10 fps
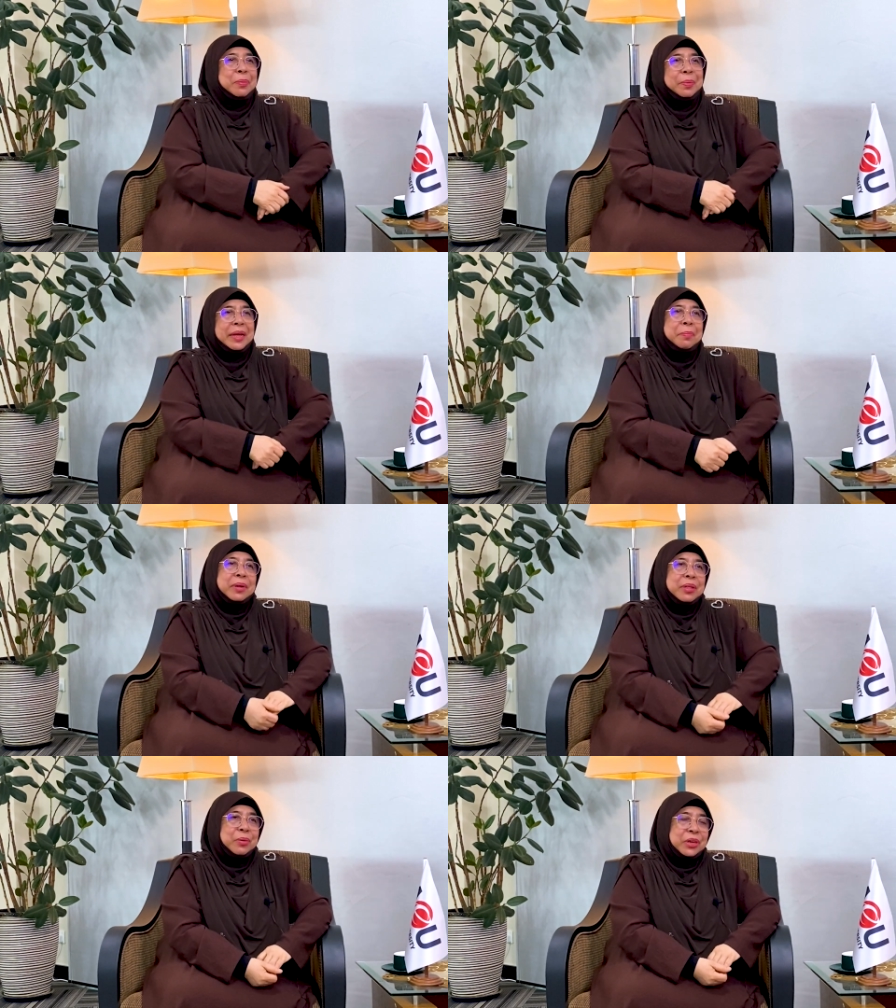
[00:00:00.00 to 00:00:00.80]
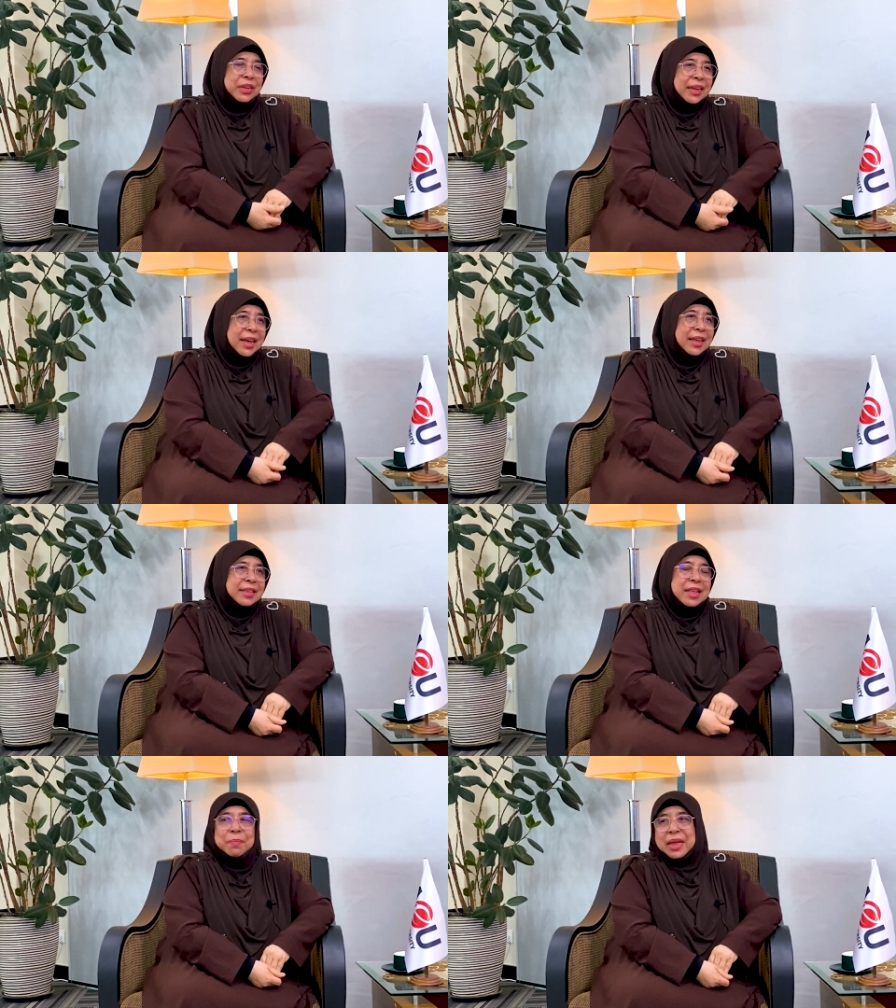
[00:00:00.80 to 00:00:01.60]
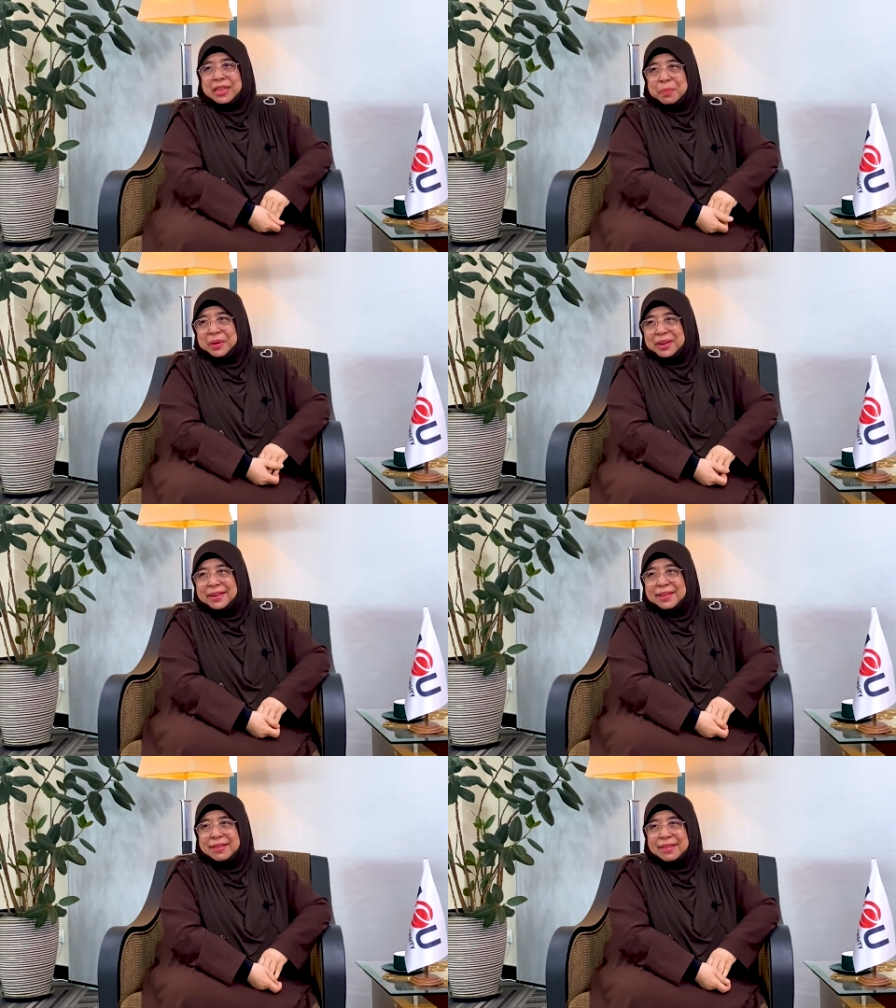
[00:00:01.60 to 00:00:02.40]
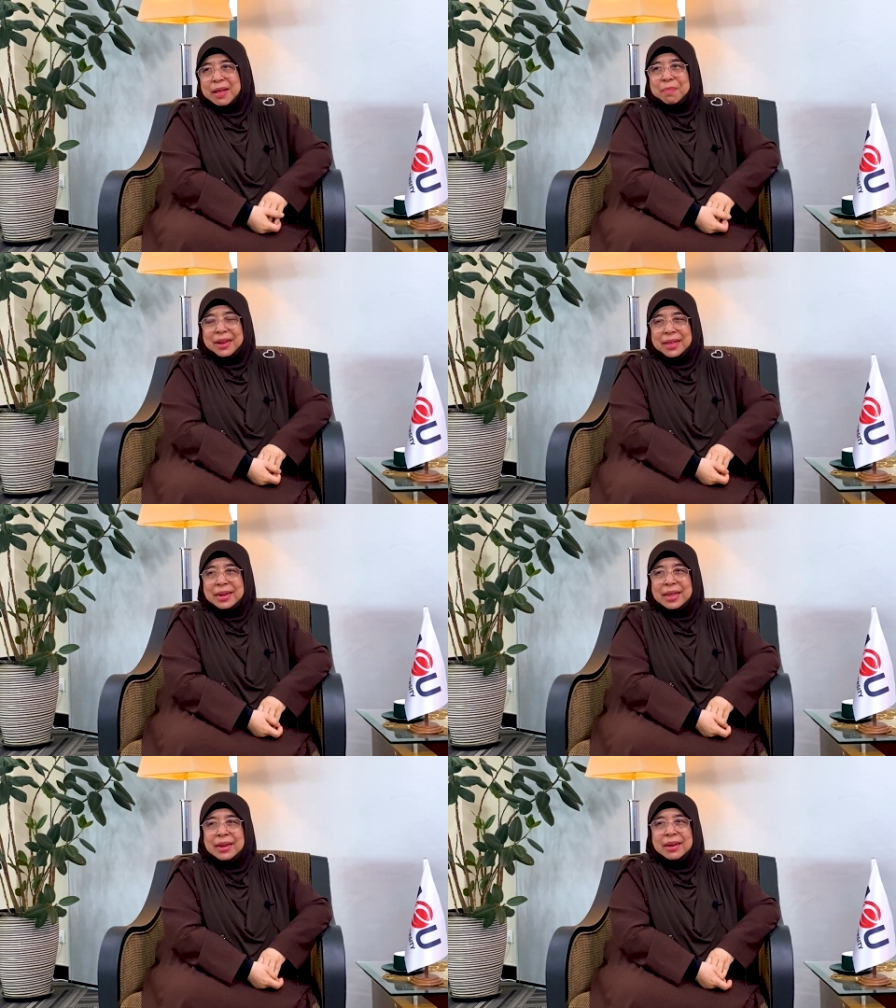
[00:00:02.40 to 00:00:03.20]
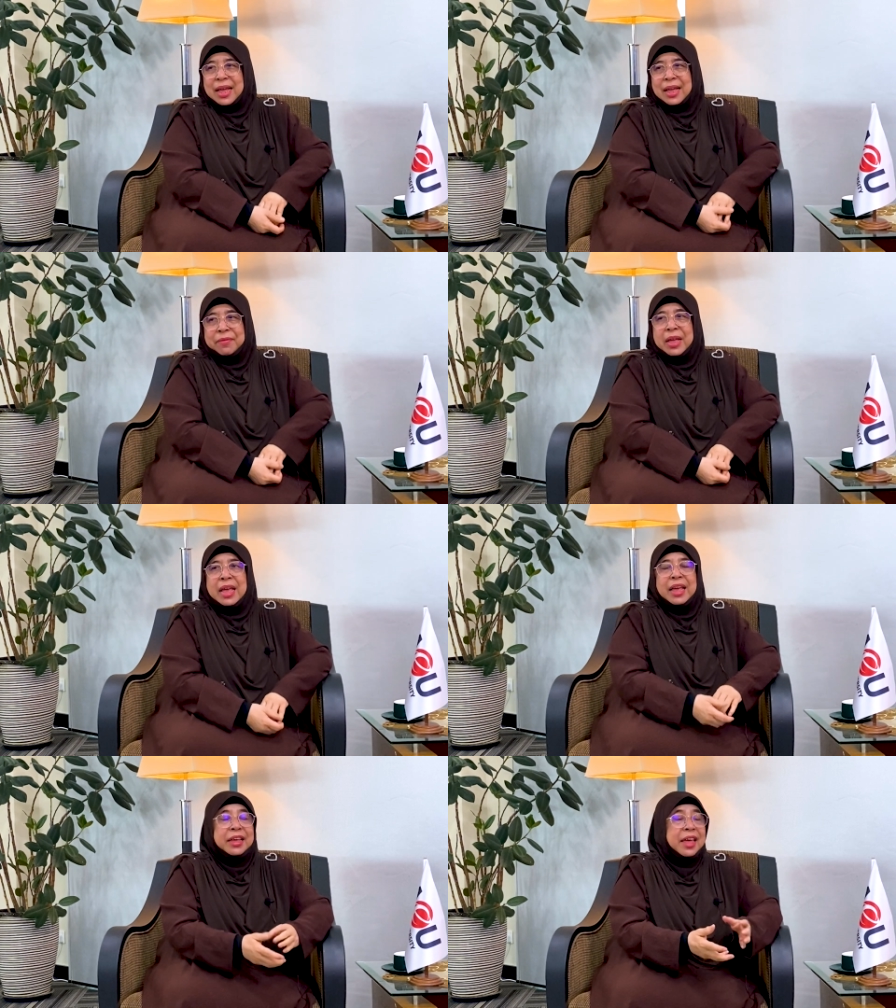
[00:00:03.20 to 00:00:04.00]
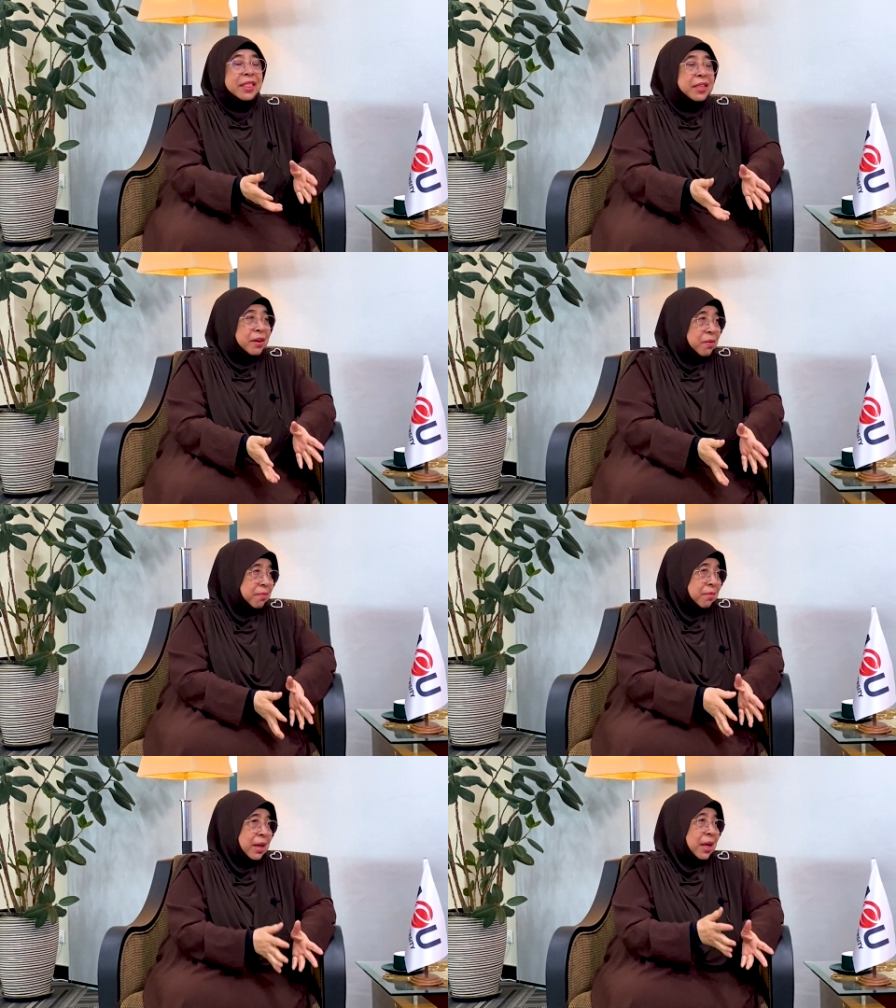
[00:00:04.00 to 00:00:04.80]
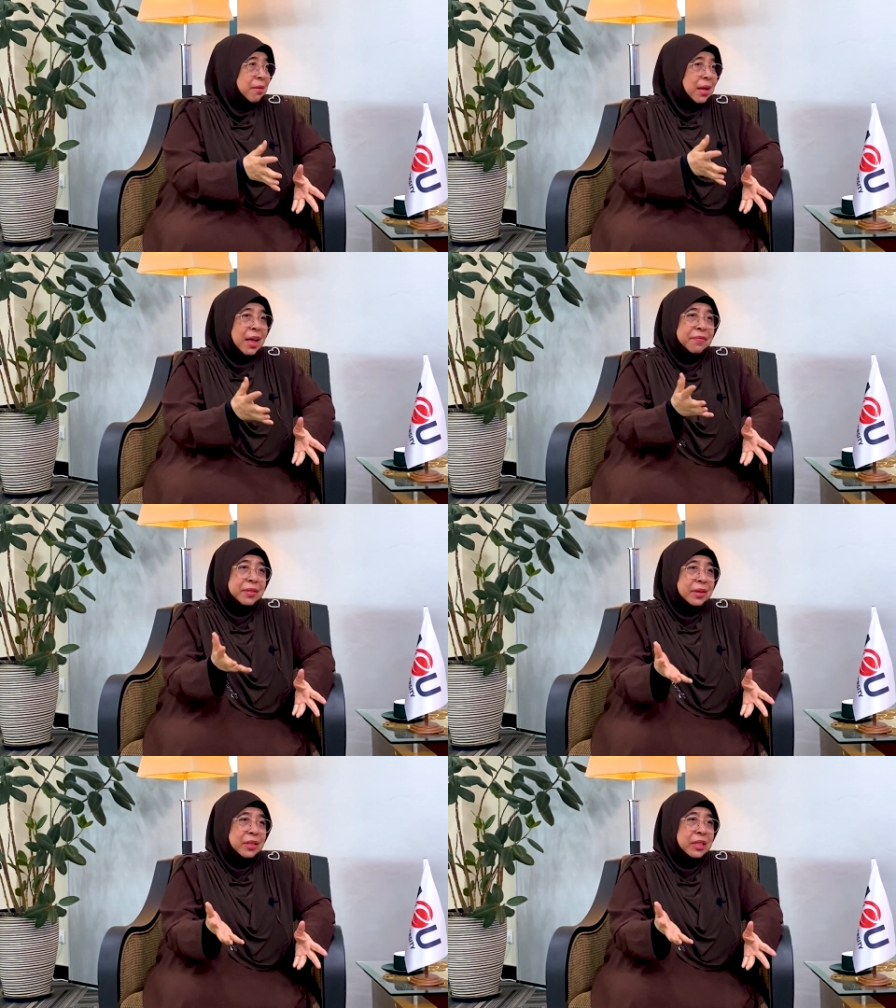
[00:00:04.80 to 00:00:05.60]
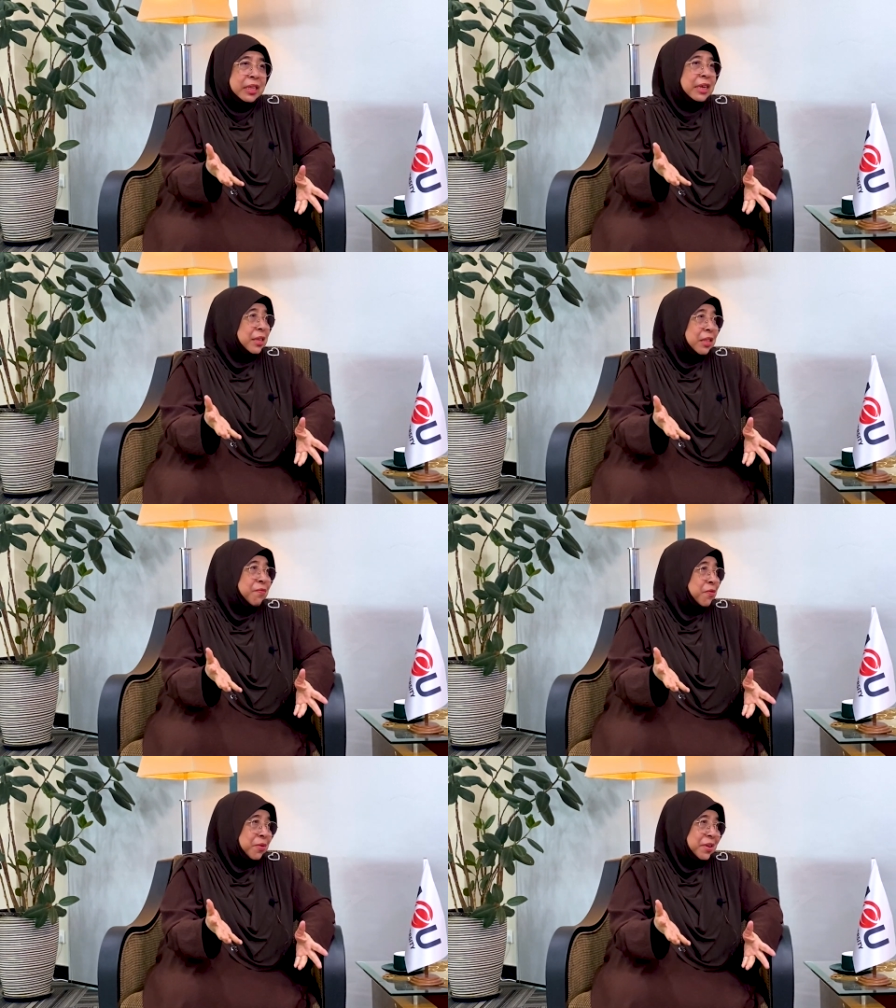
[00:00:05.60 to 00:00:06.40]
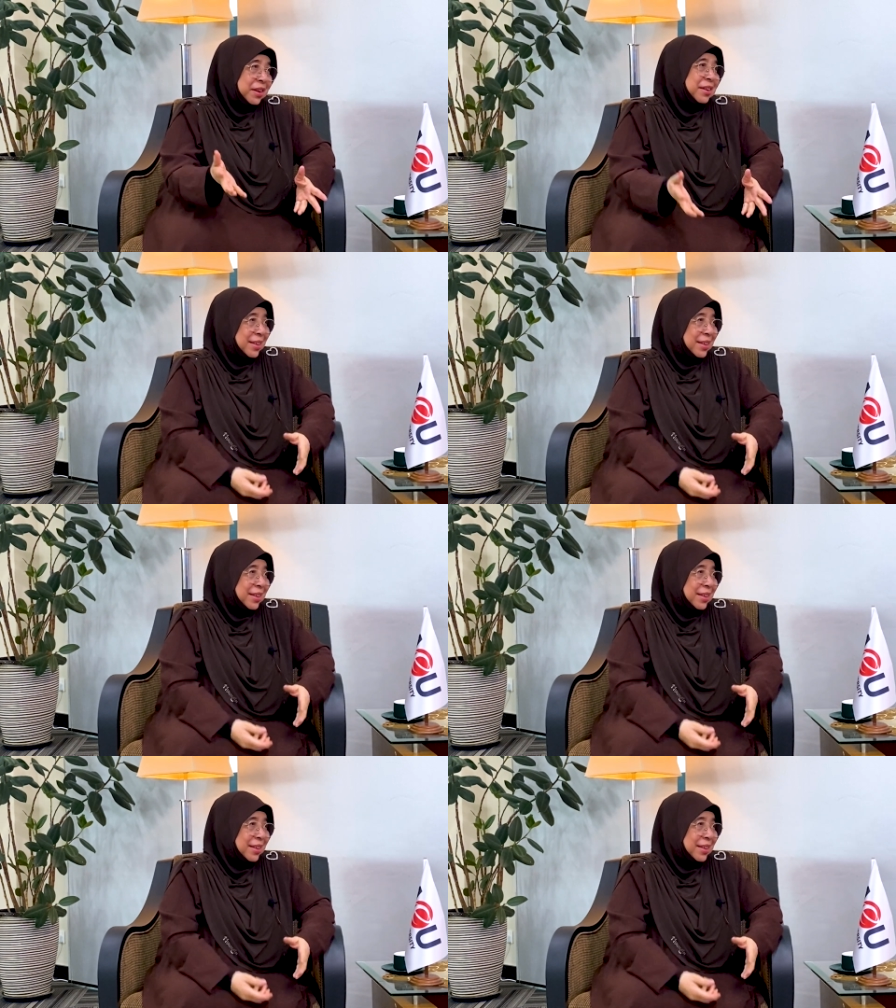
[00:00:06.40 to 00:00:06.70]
To be able to share some experience, some learning that I've gathered after 64 years.